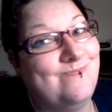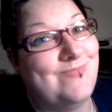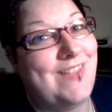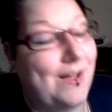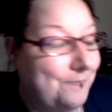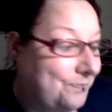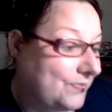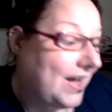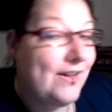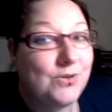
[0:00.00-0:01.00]
yeah,
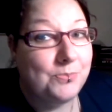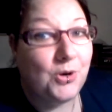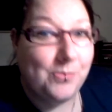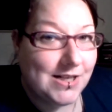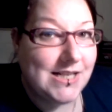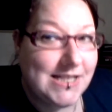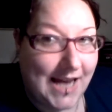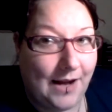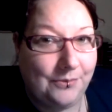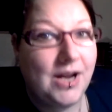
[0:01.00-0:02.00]
I have an appointment in
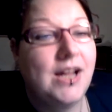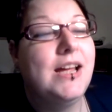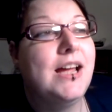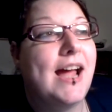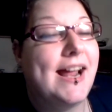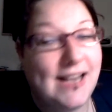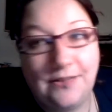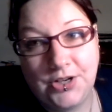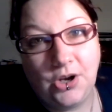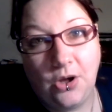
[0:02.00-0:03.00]
town at
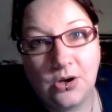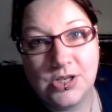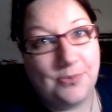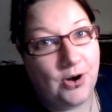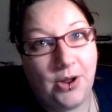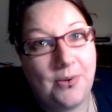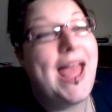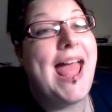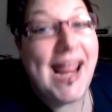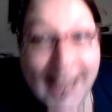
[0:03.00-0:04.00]
11 o'clock tomorrow
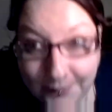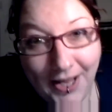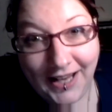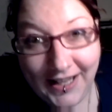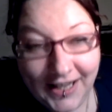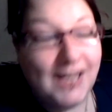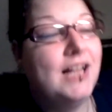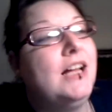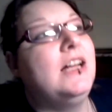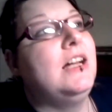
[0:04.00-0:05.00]
anyway.
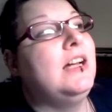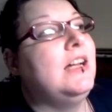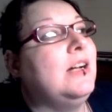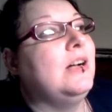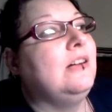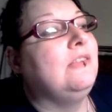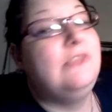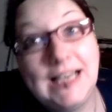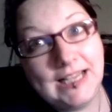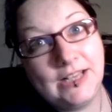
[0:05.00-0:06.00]

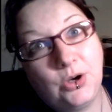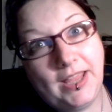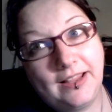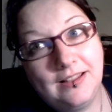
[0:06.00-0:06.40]
Really annoying.